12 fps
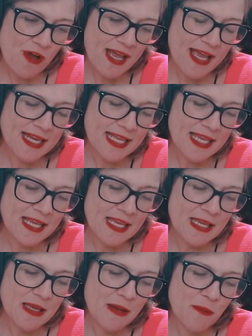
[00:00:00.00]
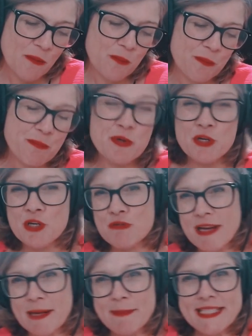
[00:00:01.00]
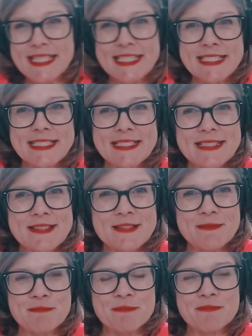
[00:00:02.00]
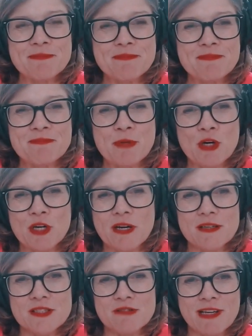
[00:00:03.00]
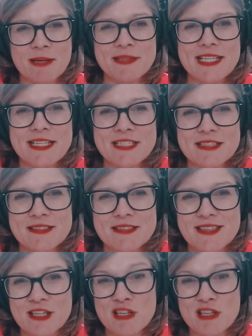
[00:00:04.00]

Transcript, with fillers: any book recommendations, podcast recommendations that